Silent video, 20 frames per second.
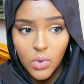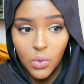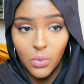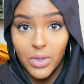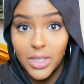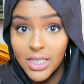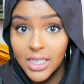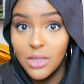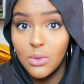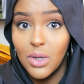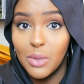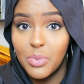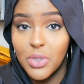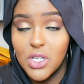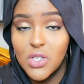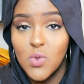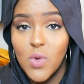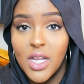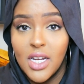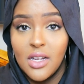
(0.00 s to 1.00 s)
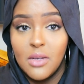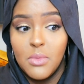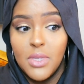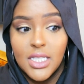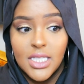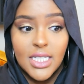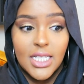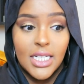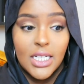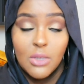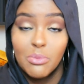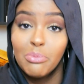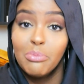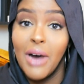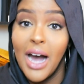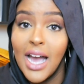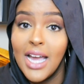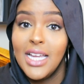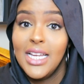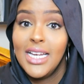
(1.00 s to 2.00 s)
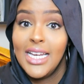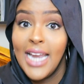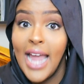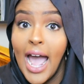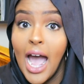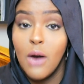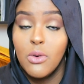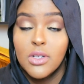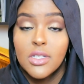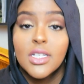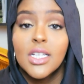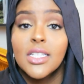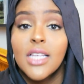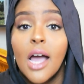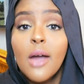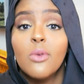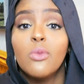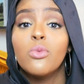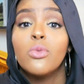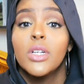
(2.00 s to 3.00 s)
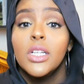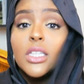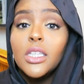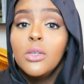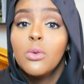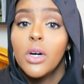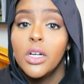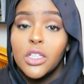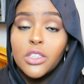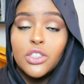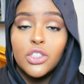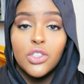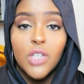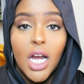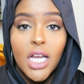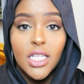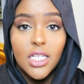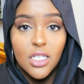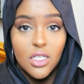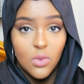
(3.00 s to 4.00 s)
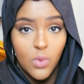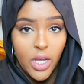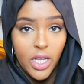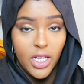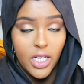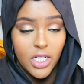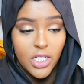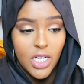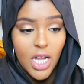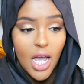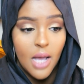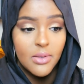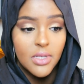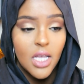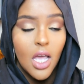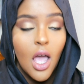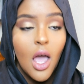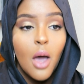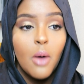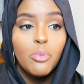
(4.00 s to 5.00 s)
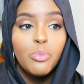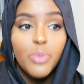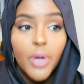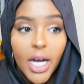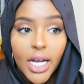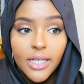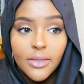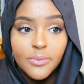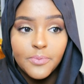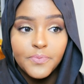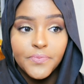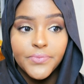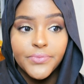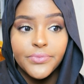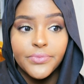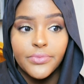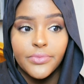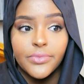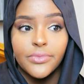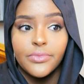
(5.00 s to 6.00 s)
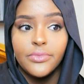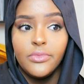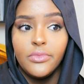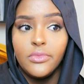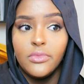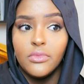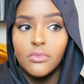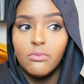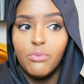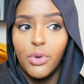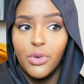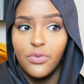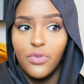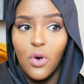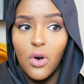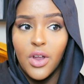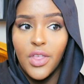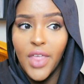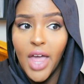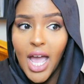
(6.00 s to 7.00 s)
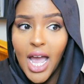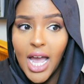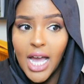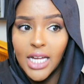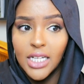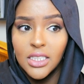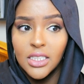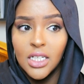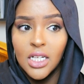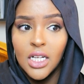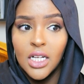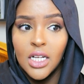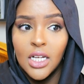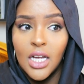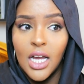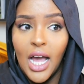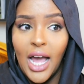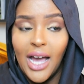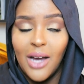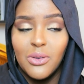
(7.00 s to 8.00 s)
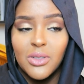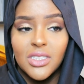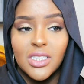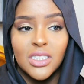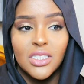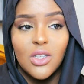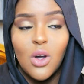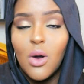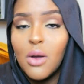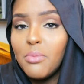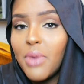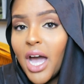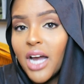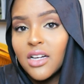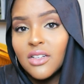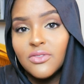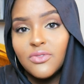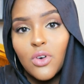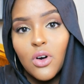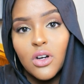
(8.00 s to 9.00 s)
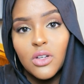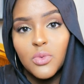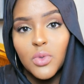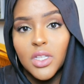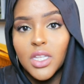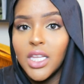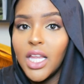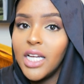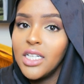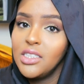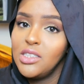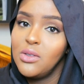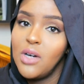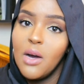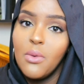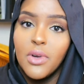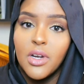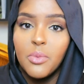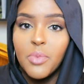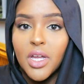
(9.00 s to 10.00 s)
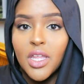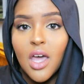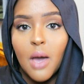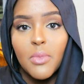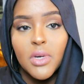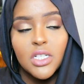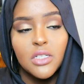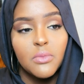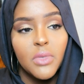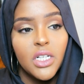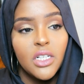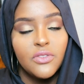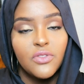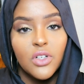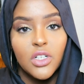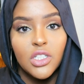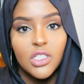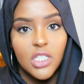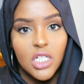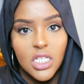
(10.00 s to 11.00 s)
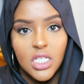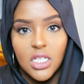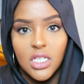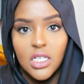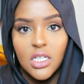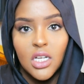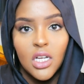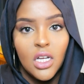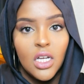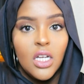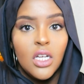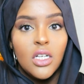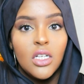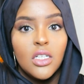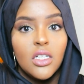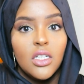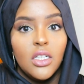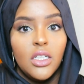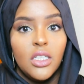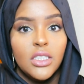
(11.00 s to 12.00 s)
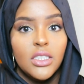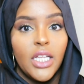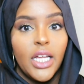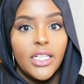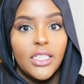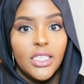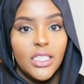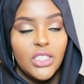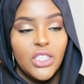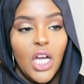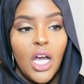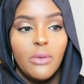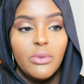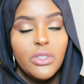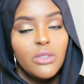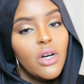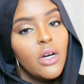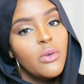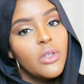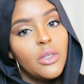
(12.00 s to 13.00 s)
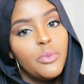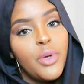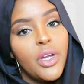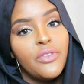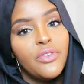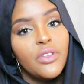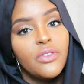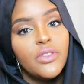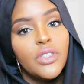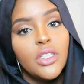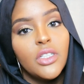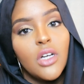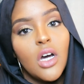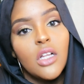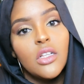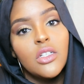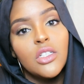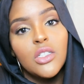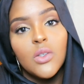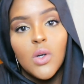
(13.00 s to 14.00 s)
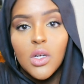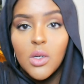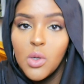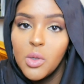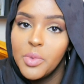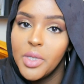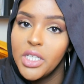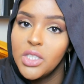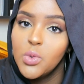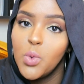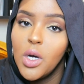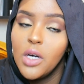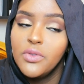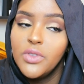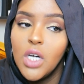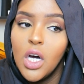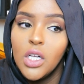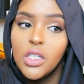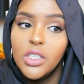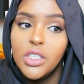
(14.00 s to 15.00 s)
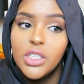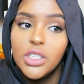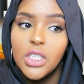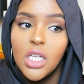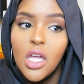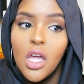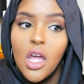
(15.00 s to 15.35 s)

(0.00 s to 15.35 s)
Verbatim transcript: Really what persuaded me to buy it now was because I really wanted to try these suede hijabs. But before that, I was just going back and forth with like, do I want to pay that much money for a jersey? Like hijab, do I want to pay fifteen dollars? Do I want to pay twelve dollars?